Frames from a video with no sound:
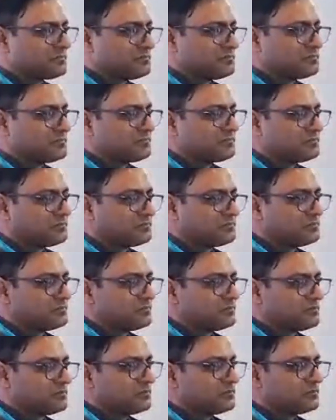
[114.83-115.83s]

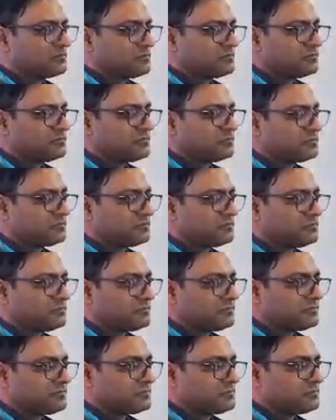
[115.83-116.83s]

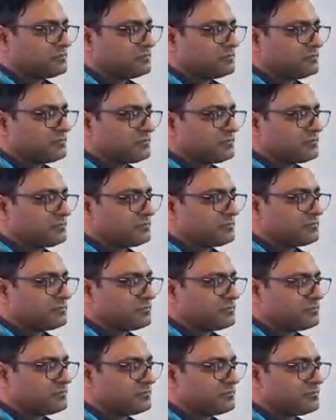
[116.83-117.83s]

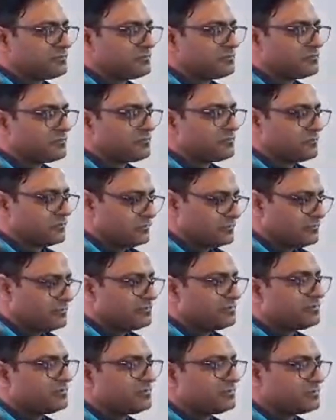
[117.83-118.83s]

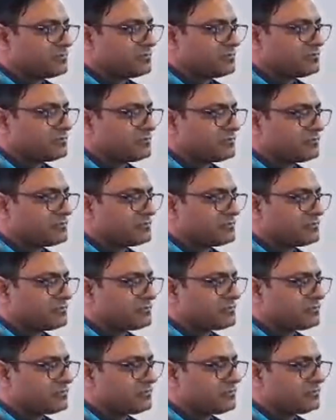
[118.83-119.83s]

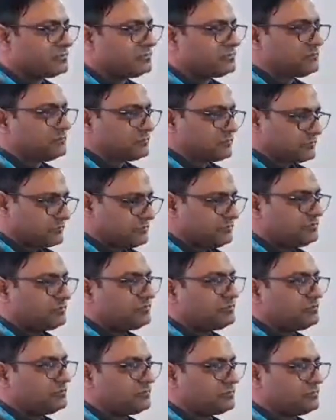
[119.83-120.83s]

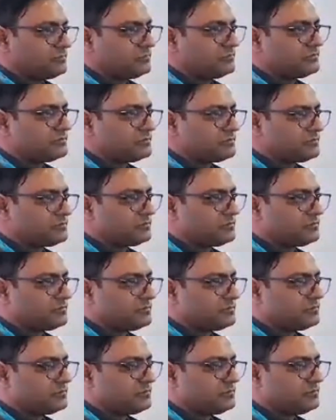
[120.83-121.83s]

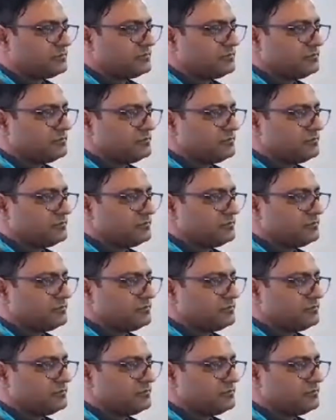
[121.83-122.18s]
This person isn't speaking.